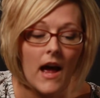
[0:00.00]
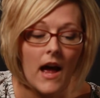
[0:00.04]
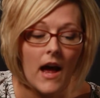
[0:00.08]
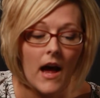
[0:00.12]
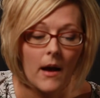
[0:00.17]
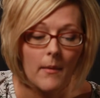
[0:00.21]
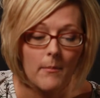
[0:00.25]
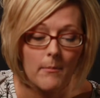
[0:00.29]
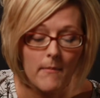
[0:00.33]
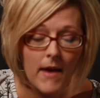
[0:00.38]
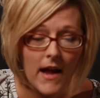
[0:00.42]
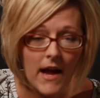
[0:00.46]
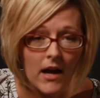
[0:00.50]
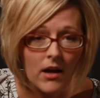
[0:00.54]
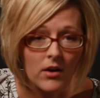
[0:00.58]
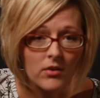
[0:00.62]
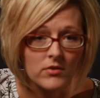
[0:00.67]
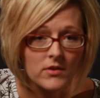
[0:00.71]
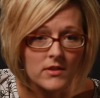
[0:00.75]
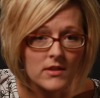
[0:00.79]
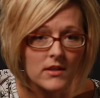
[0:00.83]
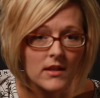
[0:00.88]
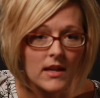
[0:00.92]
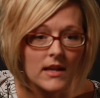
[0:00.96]

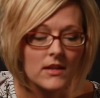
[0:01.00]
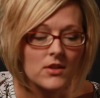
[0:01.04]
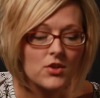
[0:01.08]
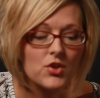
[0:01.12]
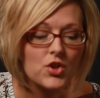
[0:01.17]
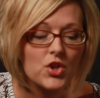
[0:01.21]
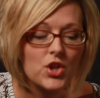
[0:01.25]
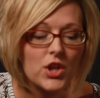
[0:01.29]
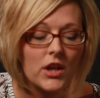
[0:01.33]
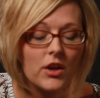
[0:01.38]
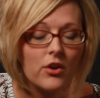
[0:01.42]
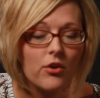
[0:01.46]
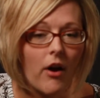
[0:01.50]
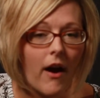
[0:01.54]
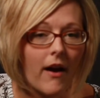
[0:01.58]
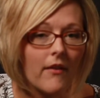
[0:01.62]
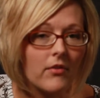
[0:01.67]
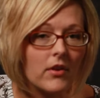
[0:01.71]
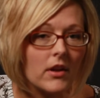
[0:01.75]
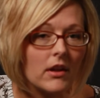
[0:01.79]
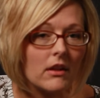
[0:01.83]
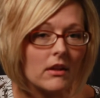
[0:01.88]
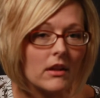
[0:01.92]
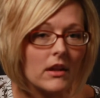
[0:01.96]
amount that is
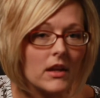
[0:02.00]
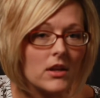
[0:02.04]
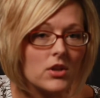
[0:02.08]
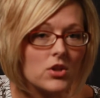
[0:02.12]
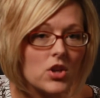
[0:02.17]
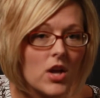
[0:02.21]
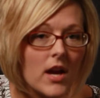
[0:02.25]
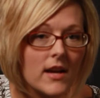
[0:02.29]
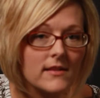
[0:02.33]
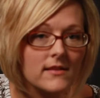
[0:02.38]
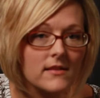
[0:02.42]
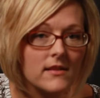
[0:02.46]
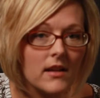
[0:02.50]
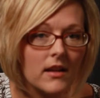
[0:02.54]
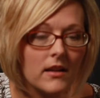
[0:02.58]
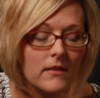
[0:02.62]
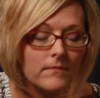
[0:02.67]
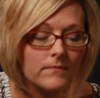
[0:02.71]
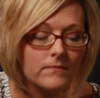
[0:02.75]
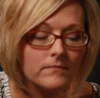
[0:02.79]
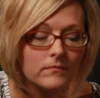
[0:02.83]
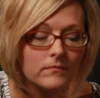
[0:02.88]
geographically adjusted.